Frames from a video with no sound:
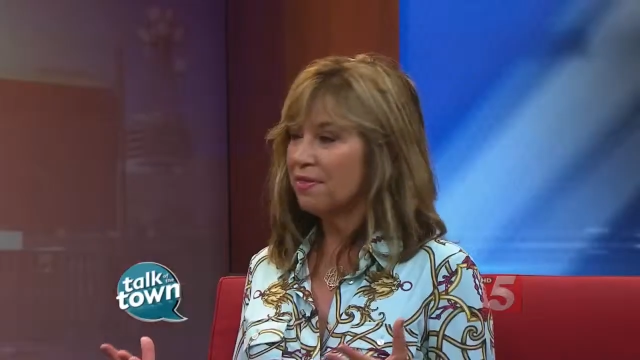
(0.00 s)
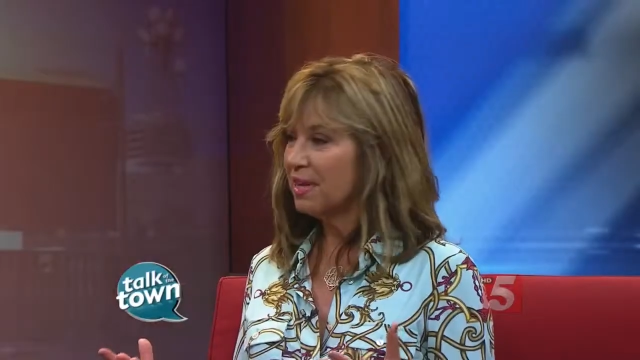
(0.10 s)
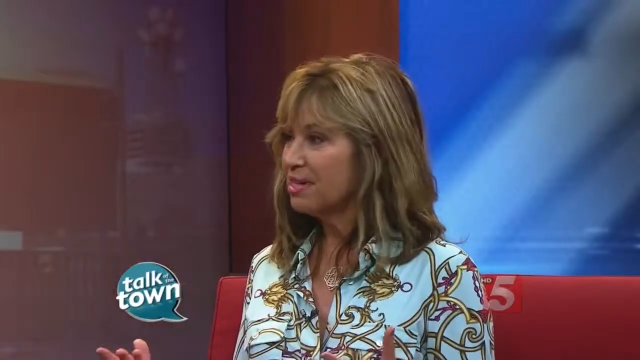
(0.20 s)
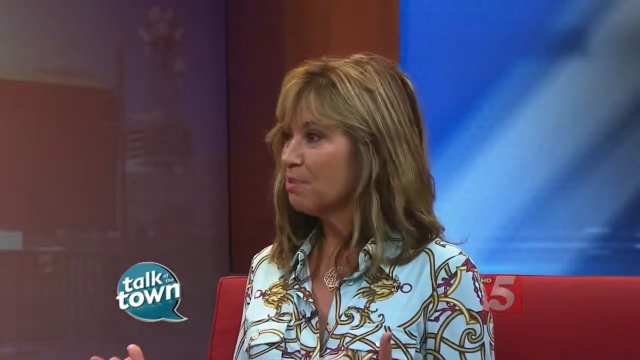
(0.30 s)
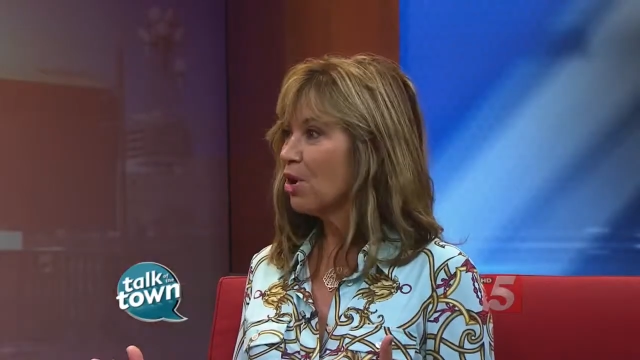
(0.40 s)

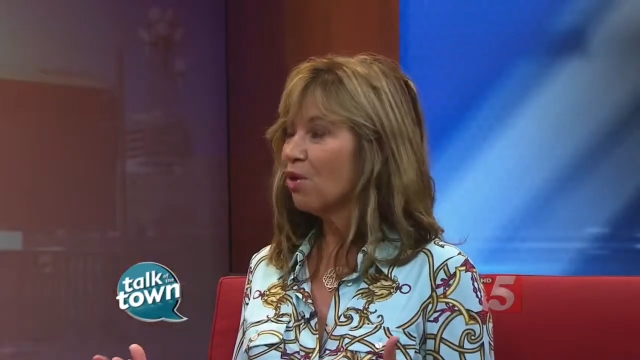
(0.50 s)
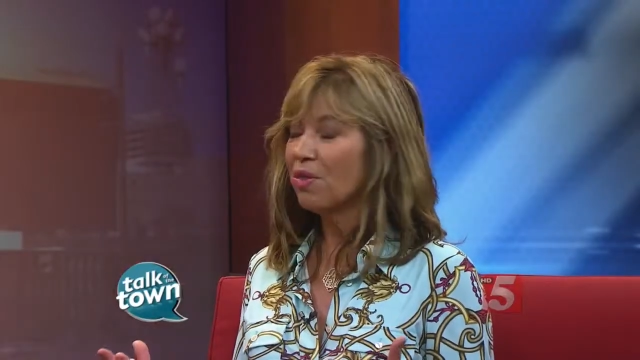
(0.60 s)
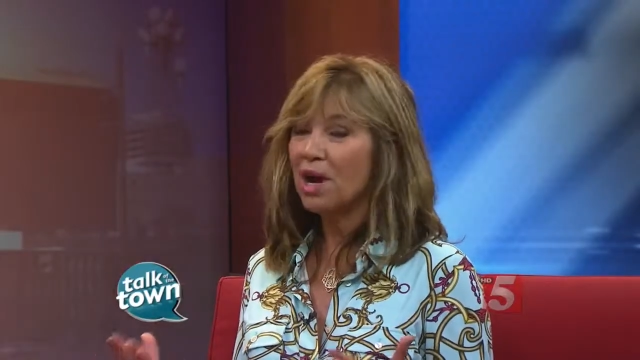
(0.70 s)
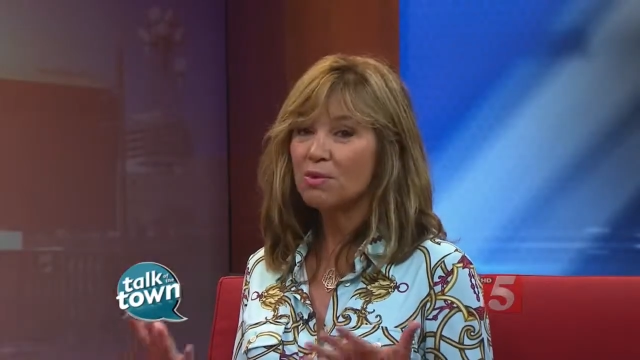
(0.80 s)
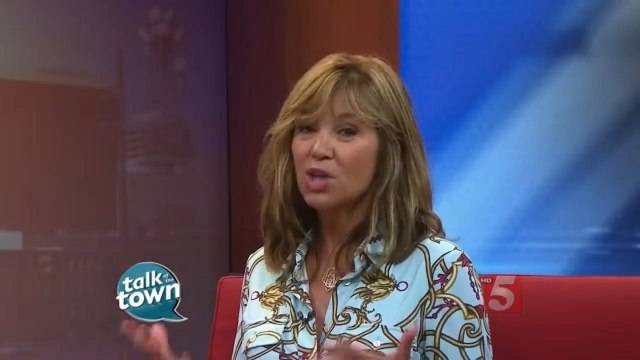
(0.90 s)
things, Meryl,
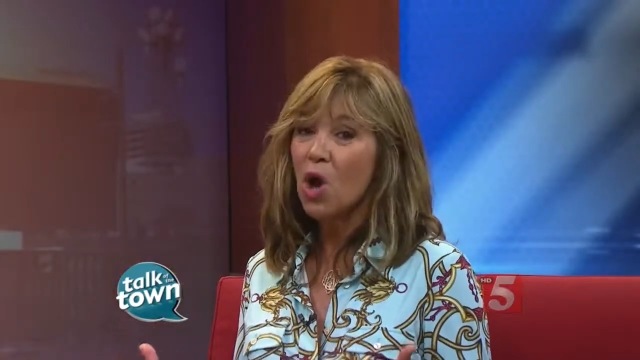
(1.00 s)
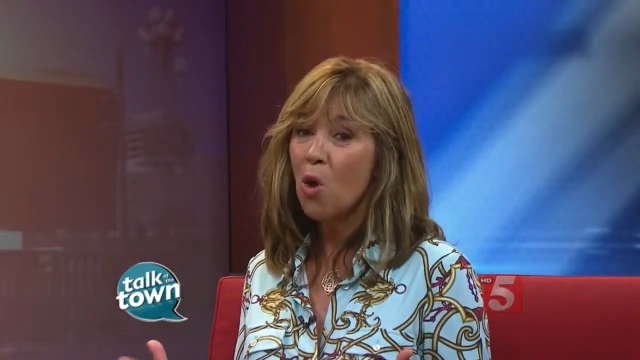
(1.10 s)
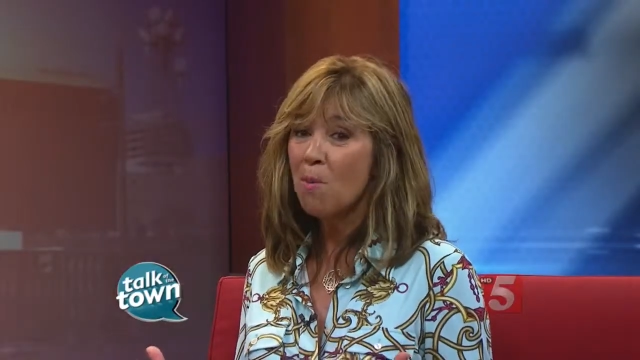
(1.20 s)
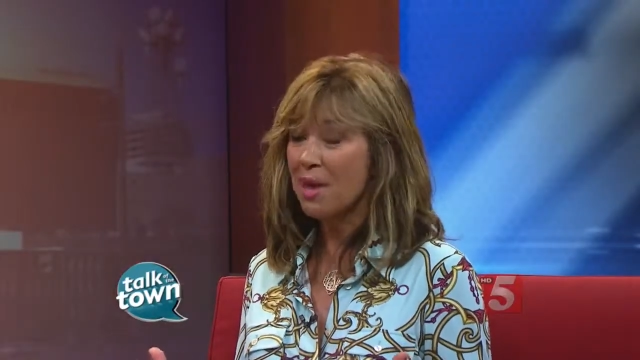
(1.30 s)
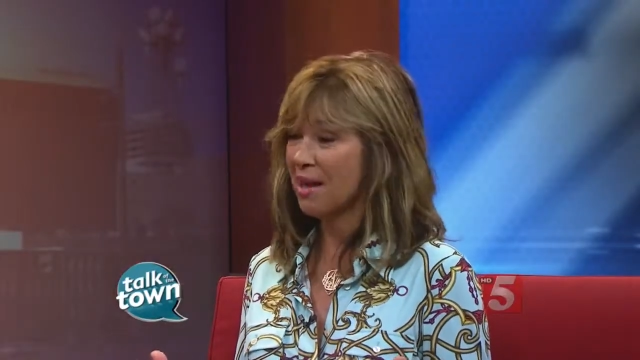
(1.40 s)
that I was
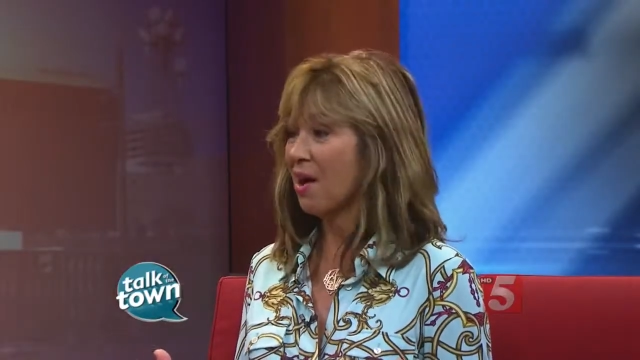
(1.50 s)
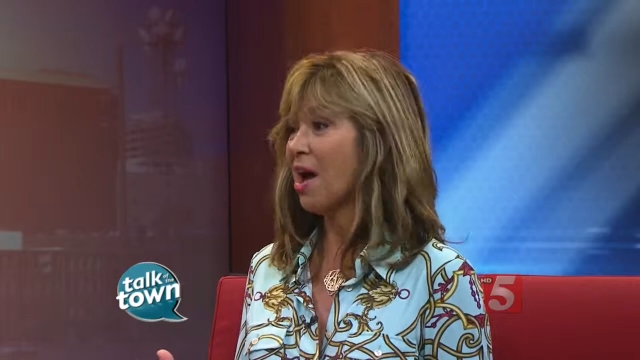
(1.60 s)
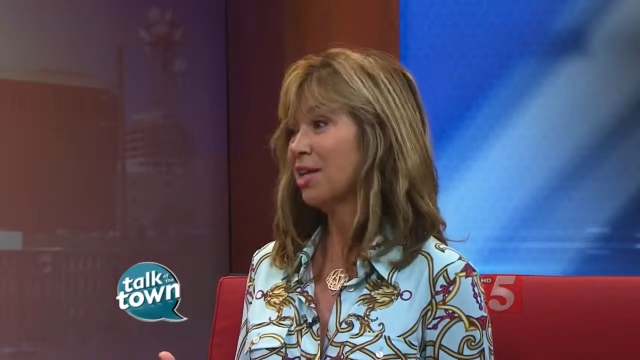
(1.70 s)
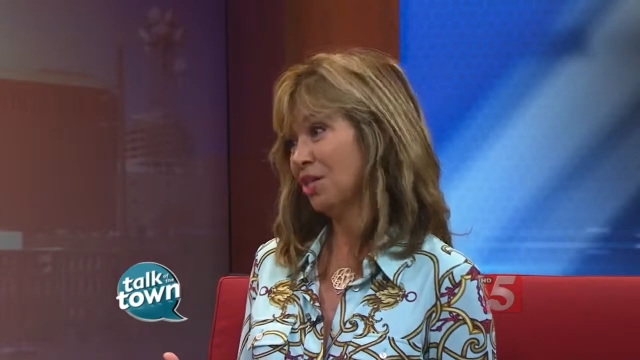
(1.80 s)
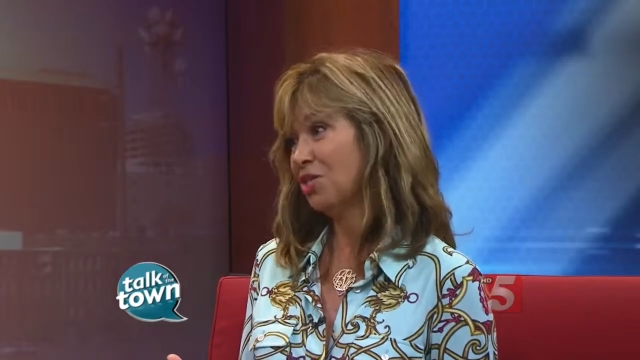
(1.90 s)
hoping
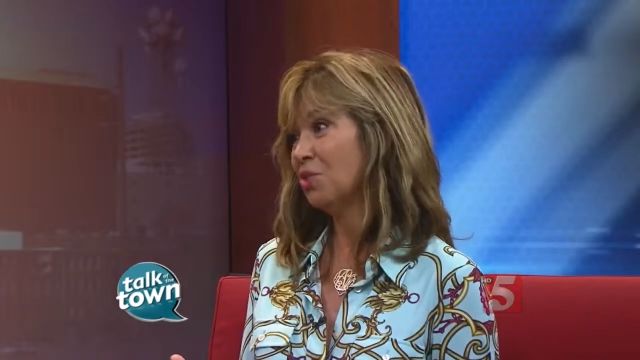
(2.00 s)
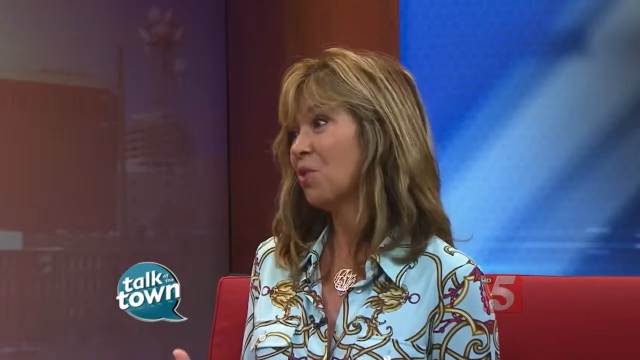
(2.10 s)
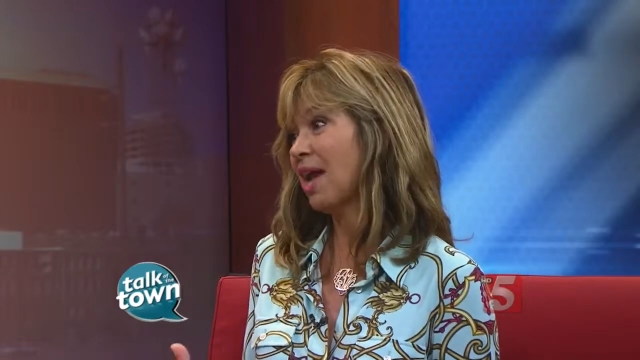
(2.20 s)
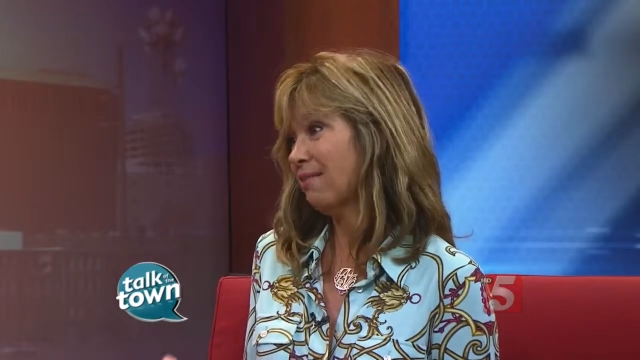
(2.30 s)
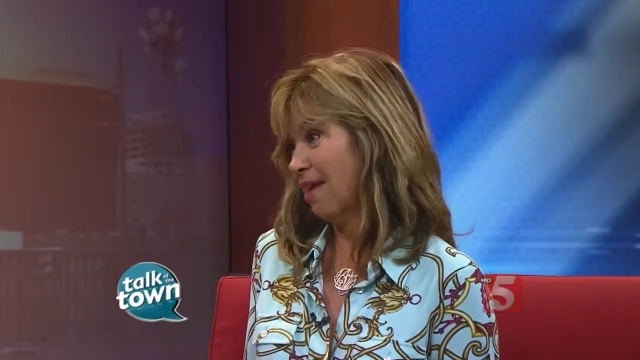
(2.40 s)
I could do
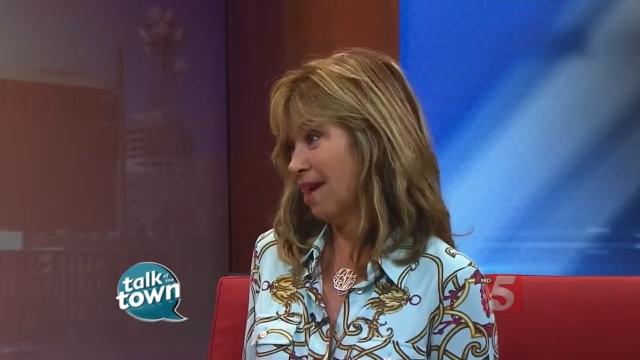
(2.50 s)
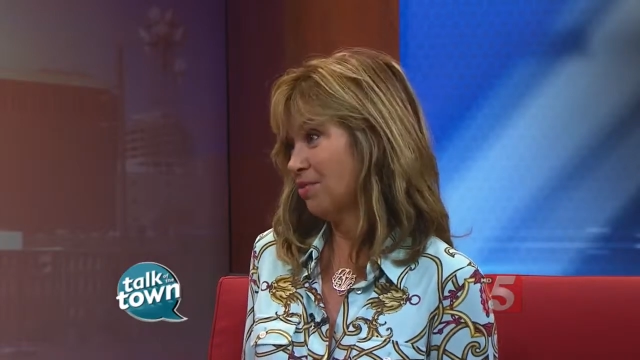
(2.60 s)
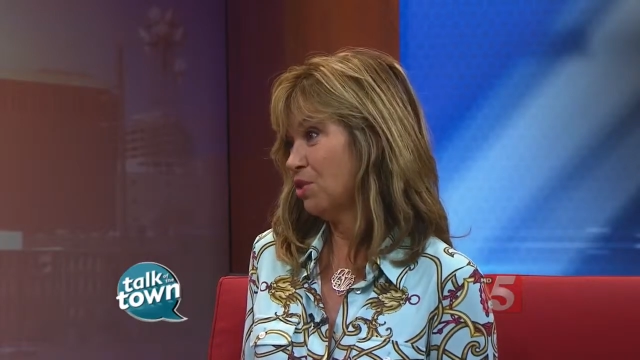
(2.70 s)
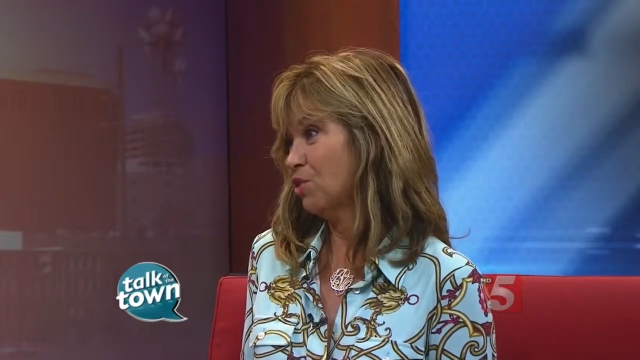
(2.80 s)
when I left.